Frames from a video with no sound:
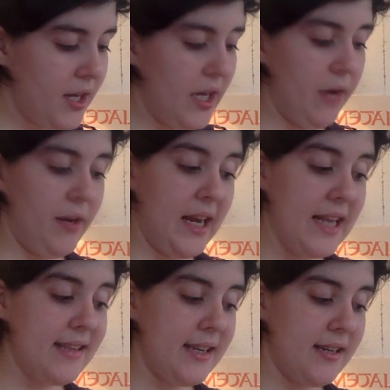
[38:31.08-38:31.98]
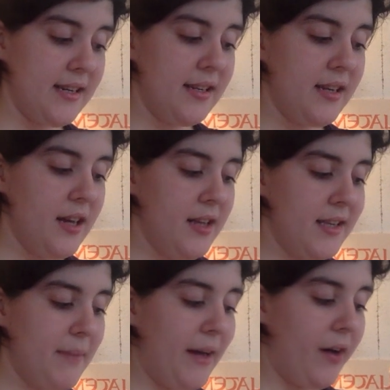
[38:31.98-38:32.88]
Here in an instant, a
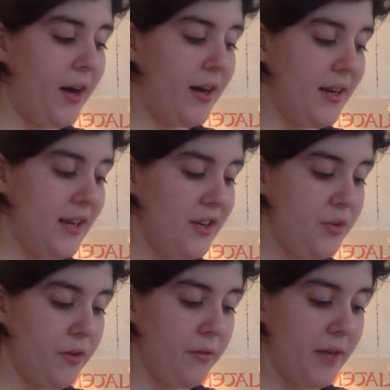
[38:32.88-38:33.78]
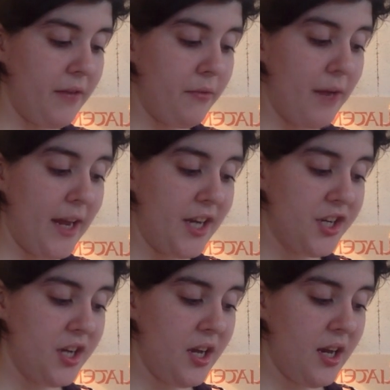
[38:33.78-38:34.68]
smile hardened into a grin of
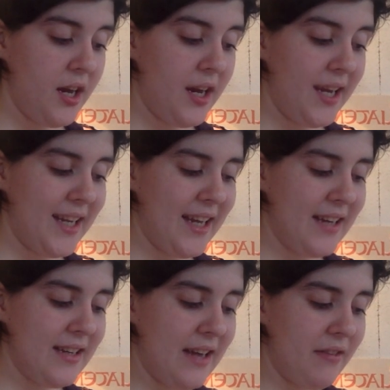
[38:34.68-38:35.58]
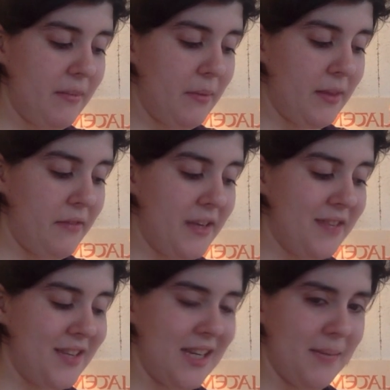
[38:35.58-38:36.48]
rage, and he glared down at me with the face
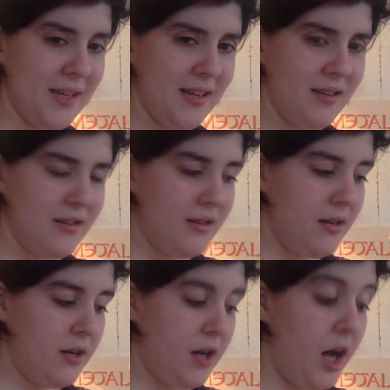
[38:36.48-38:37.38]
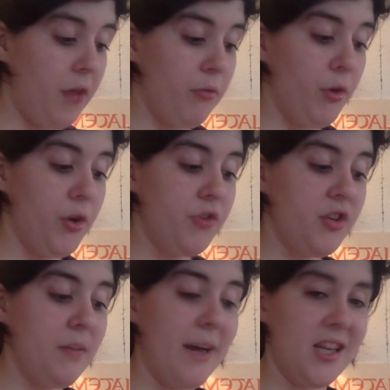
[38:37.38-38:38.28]
of a demon. I'll throw you
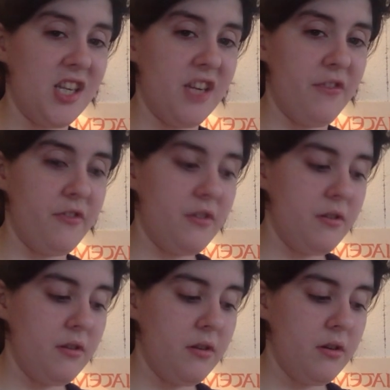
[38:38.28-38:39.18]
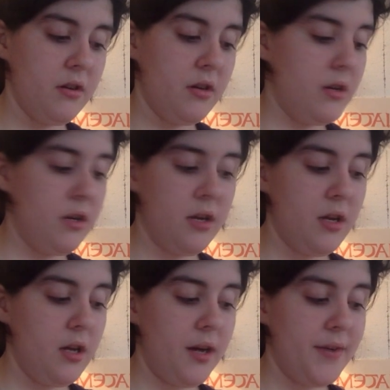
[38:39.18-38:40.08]
to the mastiff.
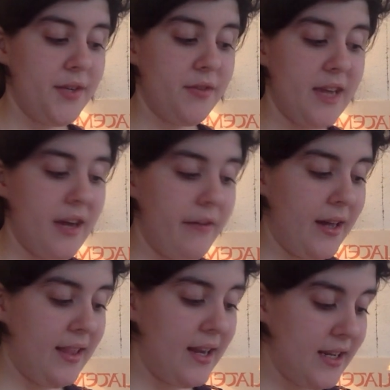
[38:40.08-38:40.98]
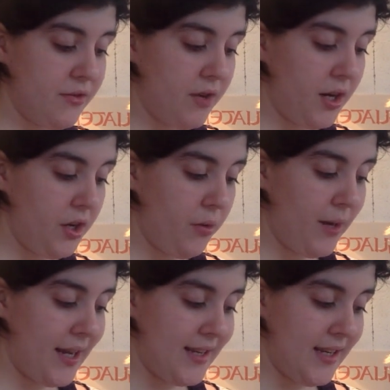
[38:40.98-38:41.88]
I was so terrified that I do not know
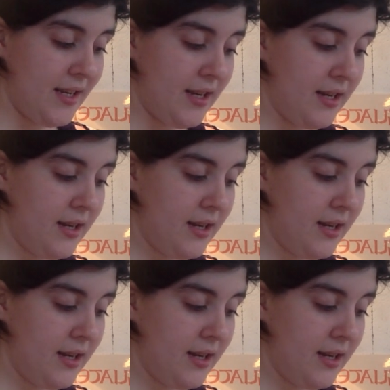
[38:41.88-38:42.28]
what I did.